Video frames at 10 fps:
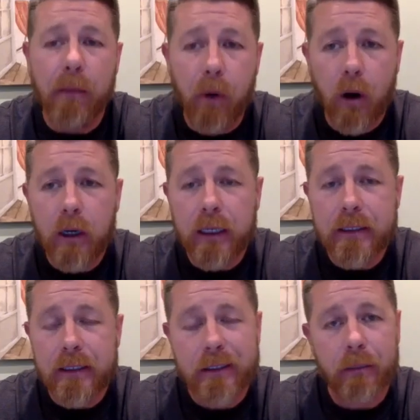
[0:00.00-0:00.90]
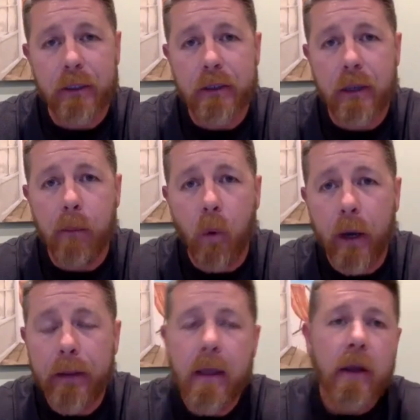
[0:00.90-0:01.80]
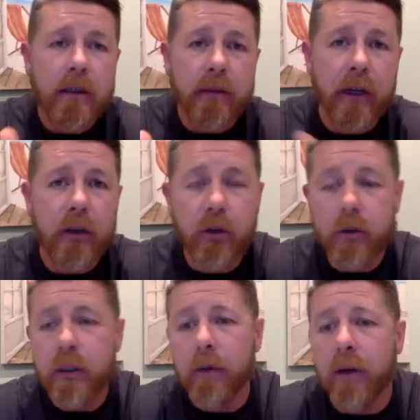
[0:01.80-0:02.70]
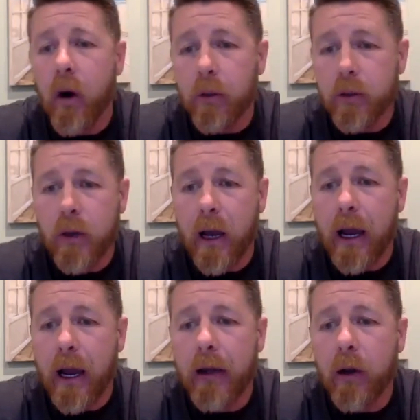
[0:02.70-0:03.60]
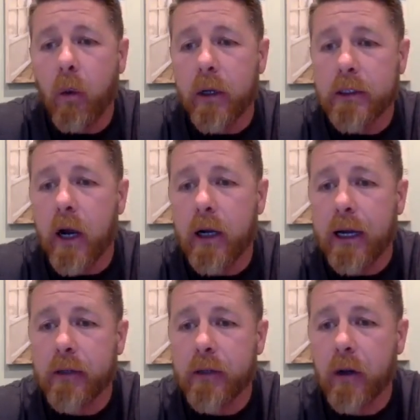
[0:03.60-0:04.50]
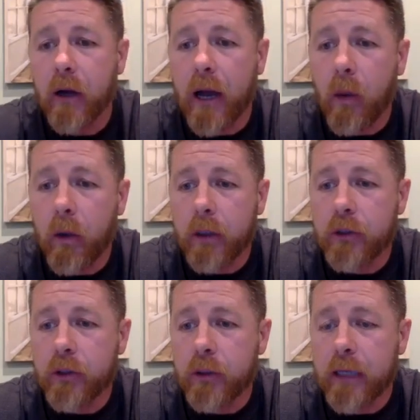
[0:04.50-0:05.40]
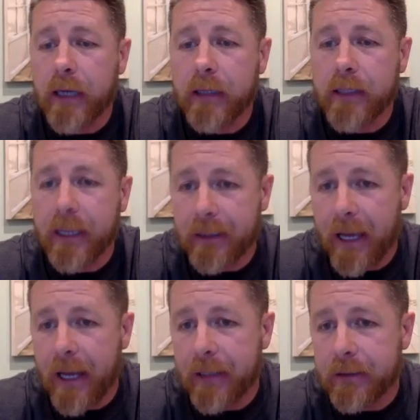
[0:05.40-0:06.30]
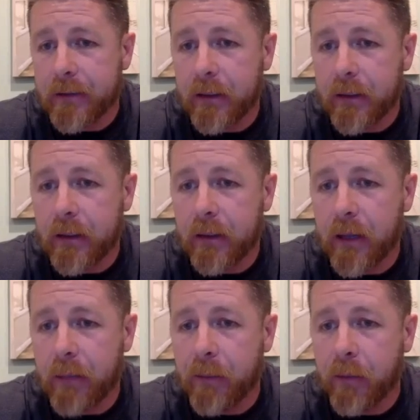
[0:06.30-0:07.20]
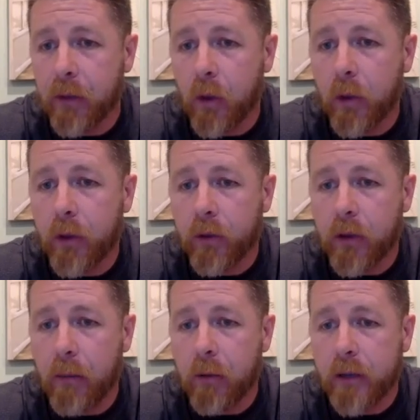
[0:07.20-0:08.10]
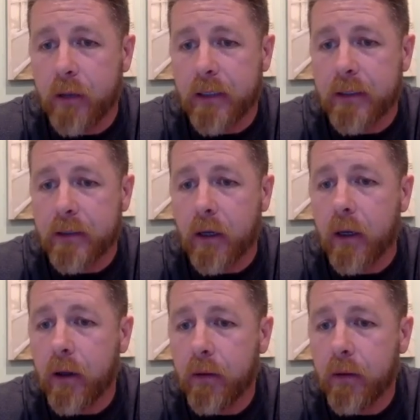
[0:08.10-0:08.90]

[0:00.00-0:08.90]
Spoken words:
a marketing system at some point? Sven, you're the developer, so I don't want to talk out of turn. I wanted you to kind of take that and let people know what your thought process is on it.